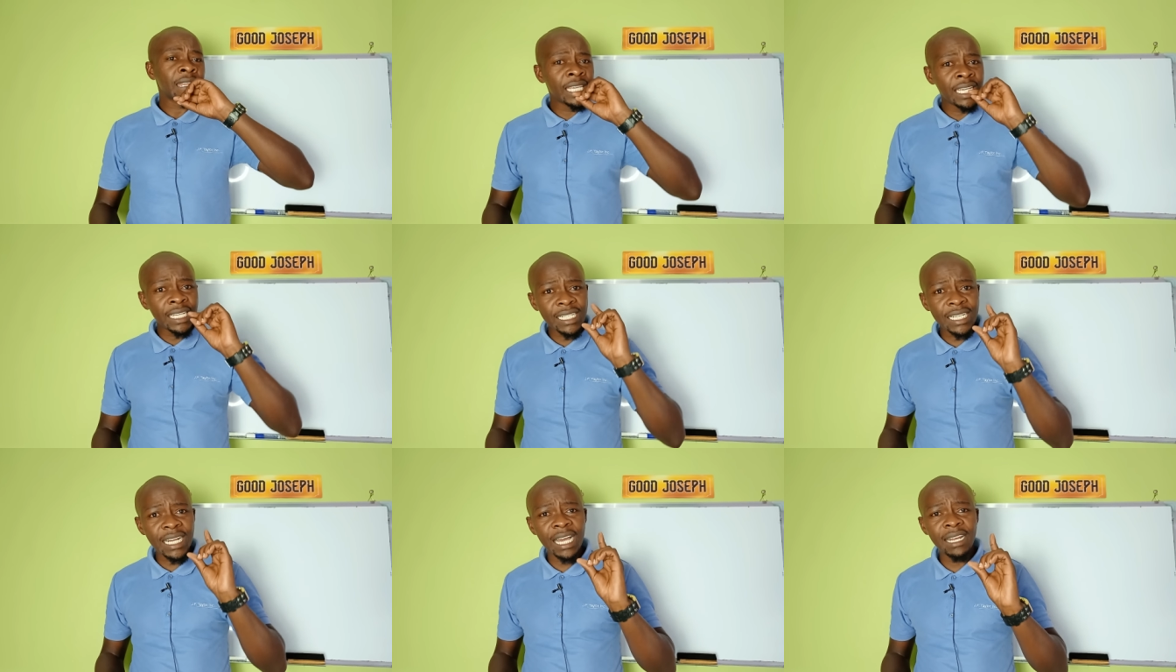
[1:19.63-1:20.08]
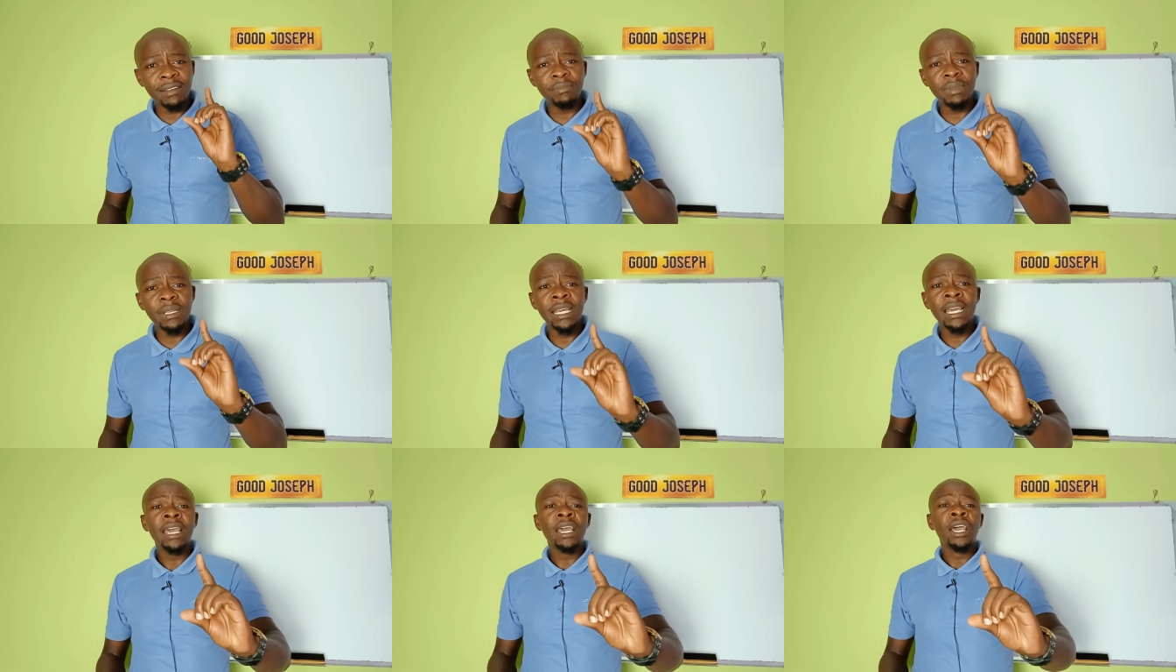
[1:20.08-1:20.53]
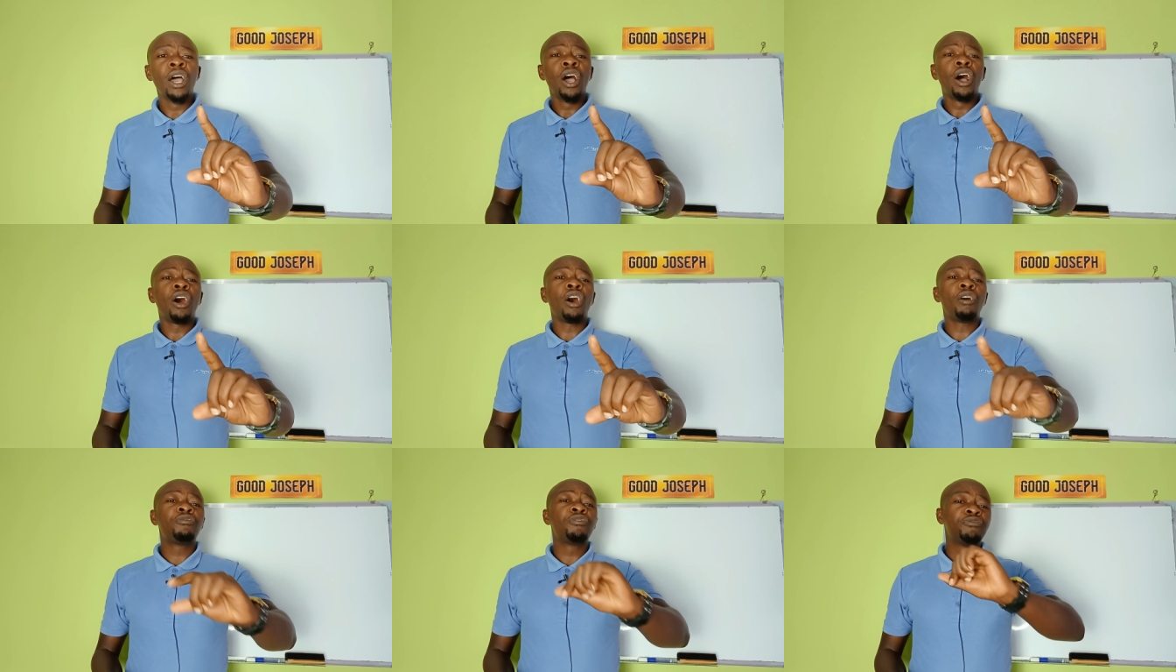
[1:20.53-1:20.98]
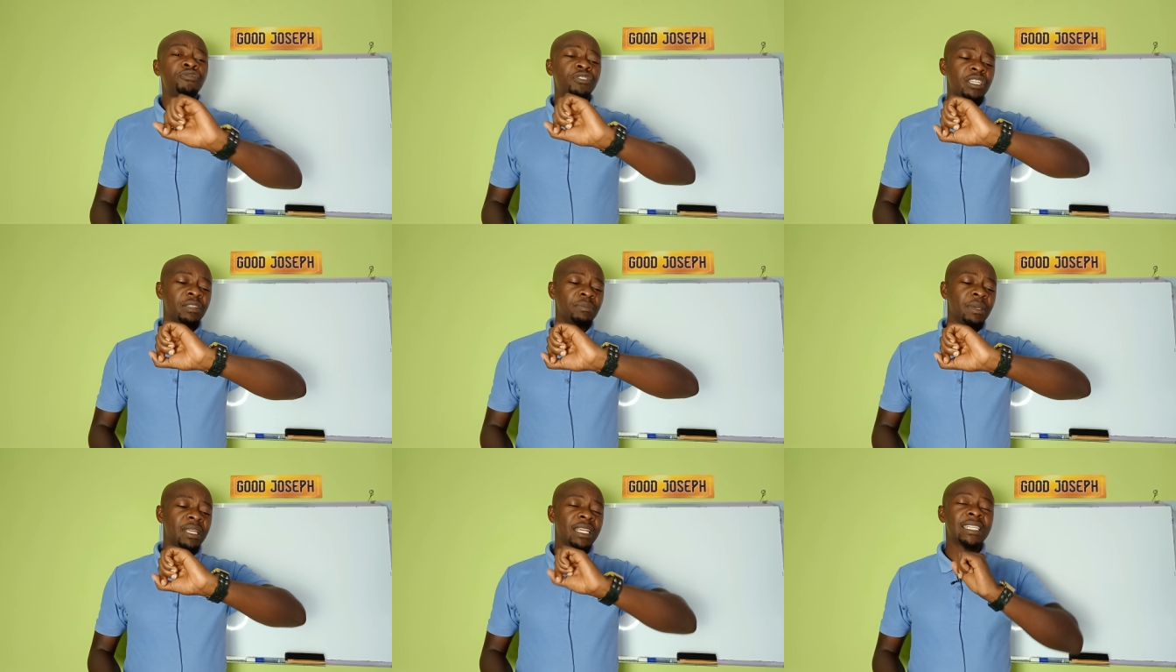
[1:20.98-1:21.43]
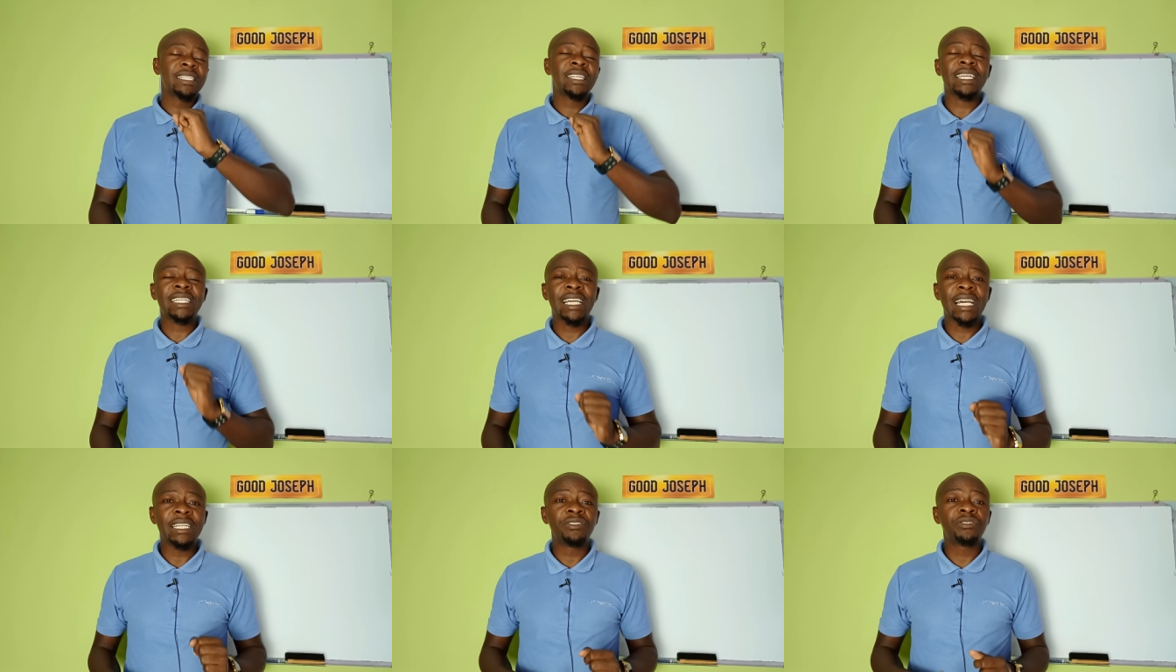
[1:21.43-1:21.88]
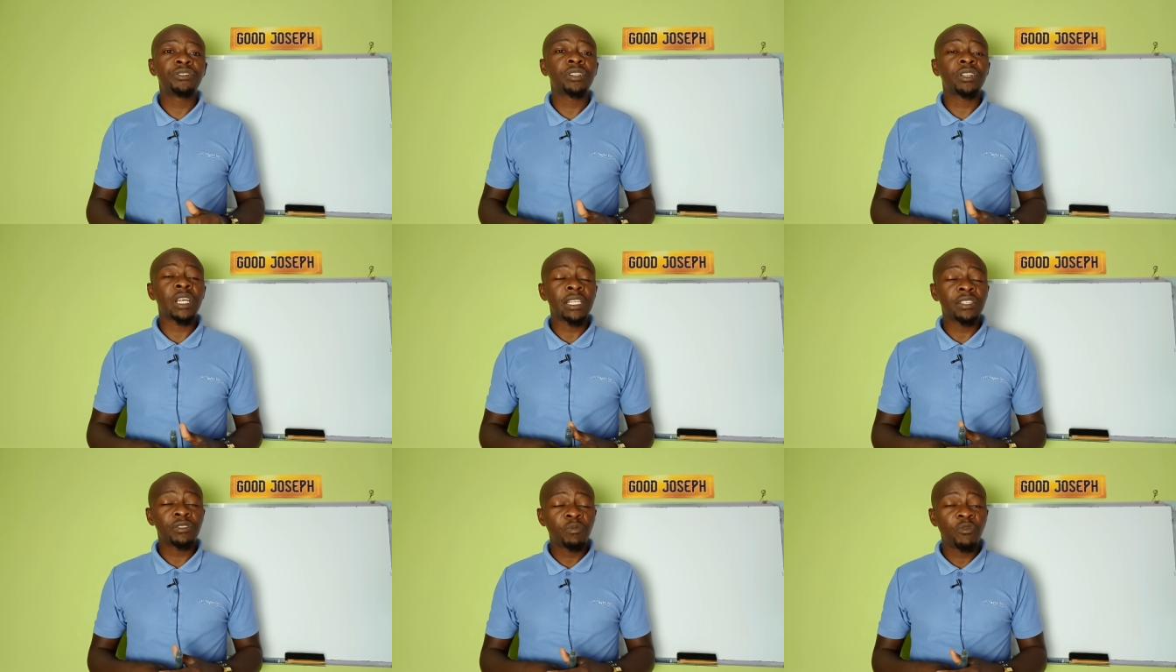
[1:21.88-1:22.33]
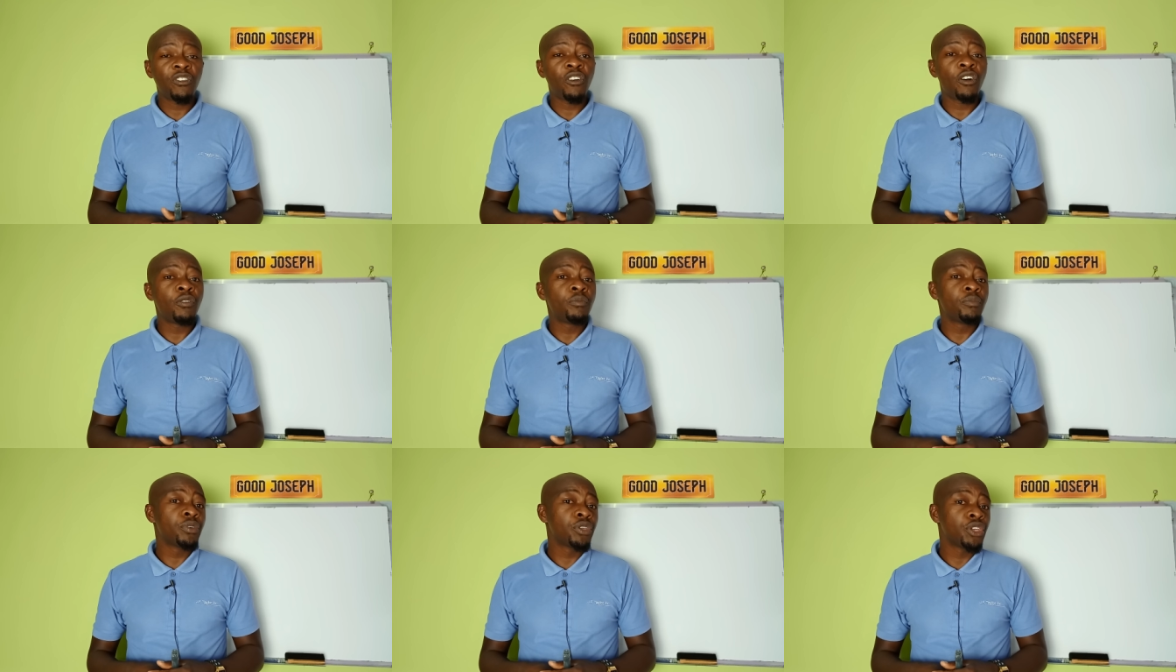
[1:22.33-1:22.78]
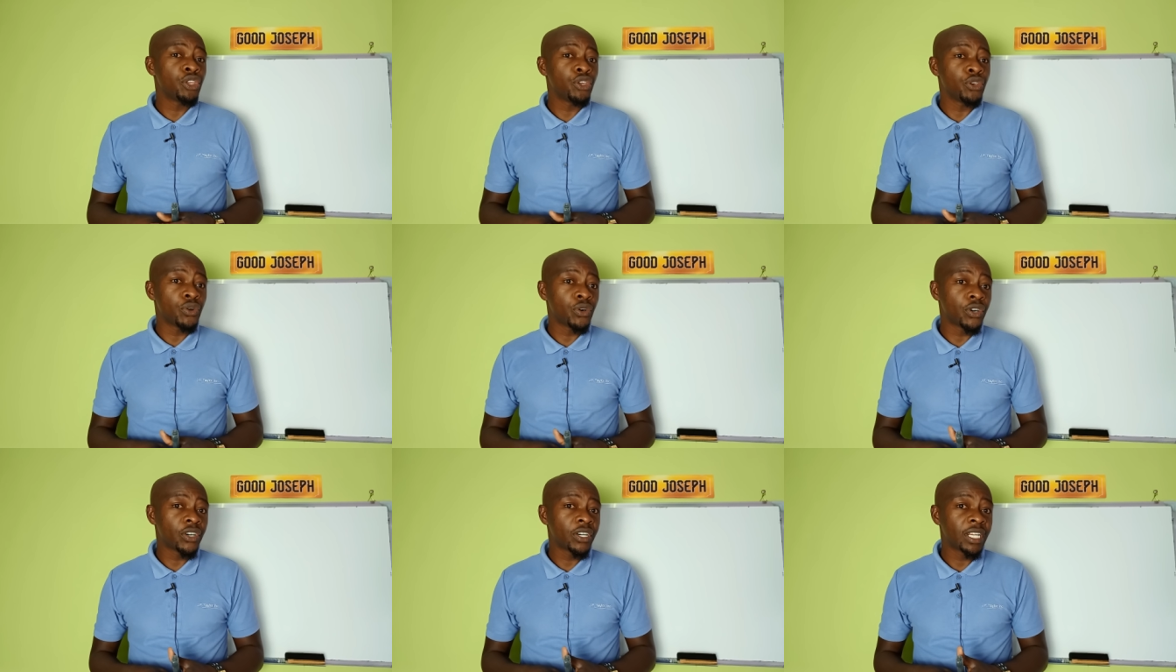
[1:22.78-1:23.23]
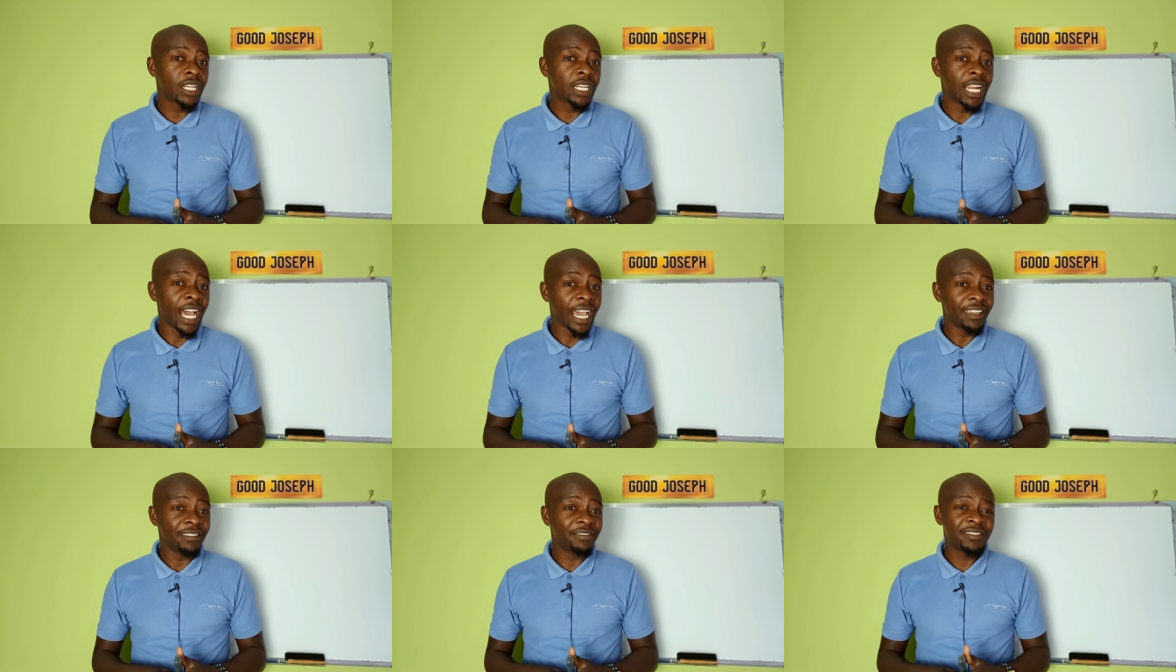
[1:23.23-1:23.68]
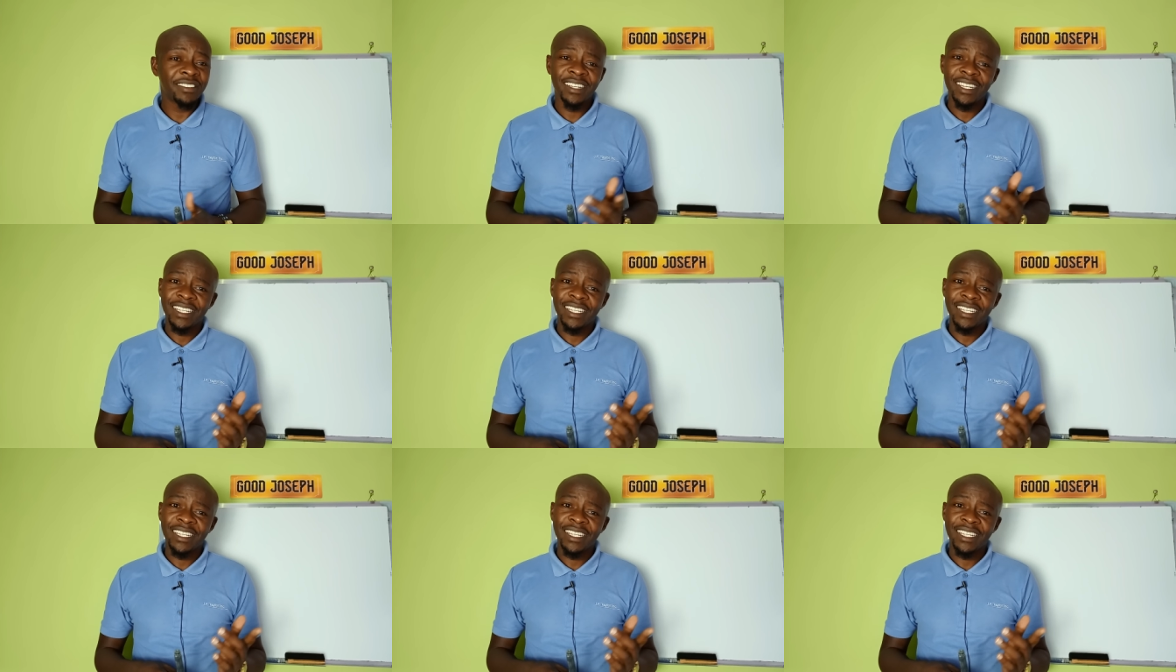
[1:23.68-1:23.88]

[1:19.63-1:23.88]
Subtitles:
And it can be 15 minutes that can transform your life.